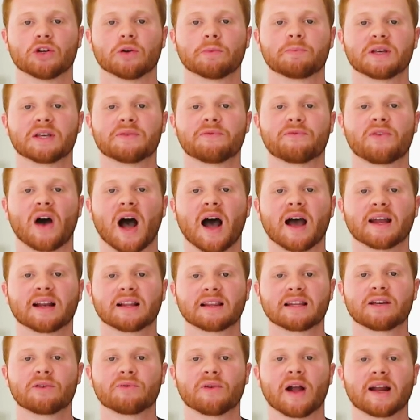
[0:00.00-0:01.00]
you'll be
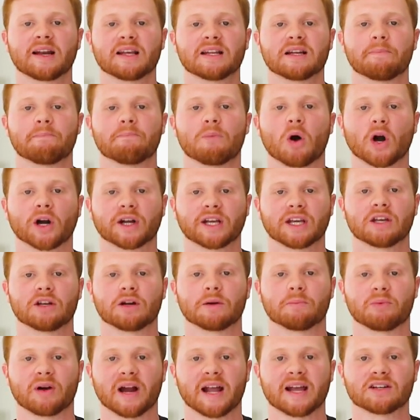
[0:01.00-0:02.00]
finally ready to market
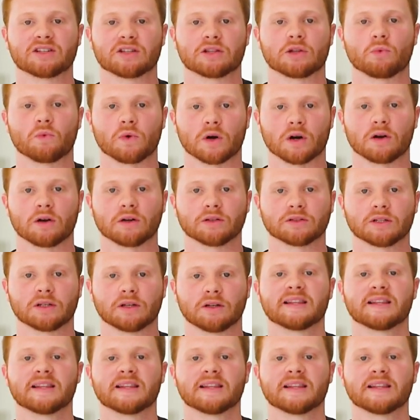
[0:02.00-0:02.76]
your brand to the world.